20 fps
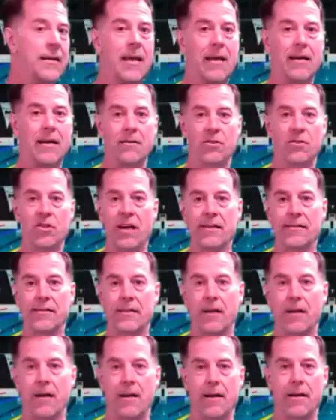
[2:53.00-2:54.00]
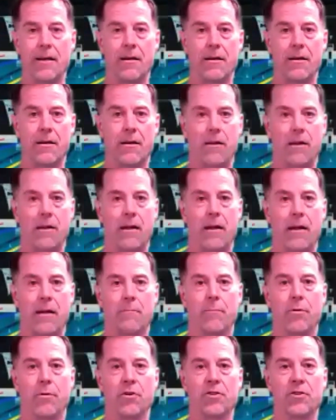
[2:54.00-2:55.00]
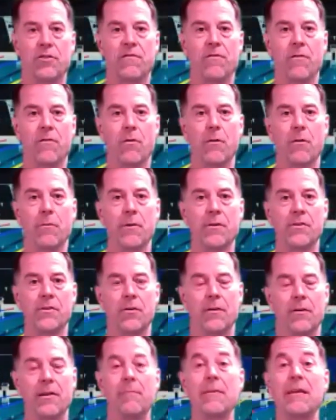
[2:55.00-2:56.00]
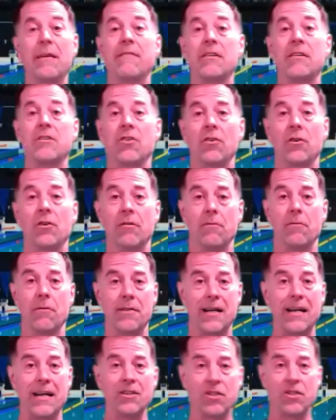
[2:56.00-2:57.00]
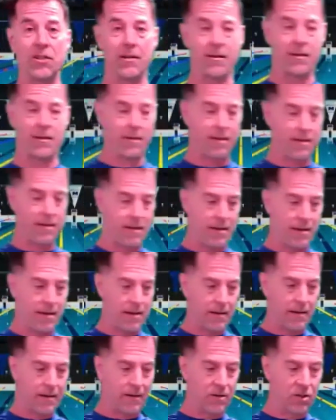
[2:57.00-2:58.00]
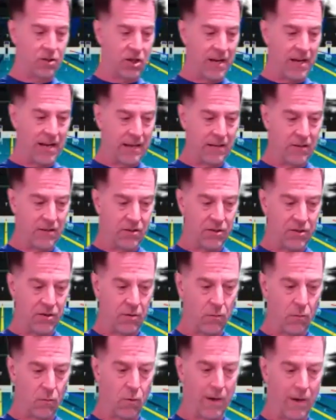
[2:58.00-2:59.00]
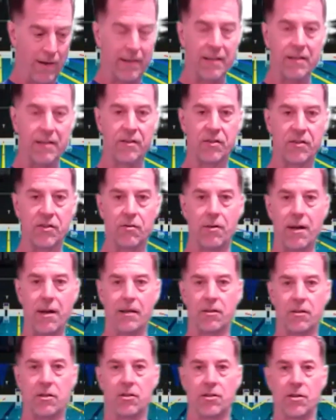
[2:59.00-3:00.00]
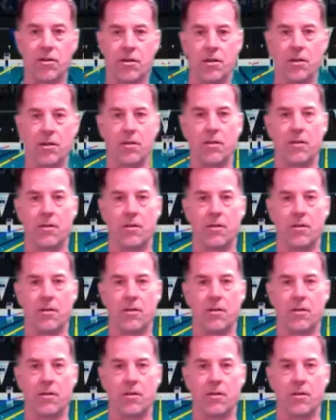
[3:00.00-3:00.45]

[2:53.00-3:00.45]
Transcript: again, chest high and push forward. So a little bit of internal rotation and change what is stretched.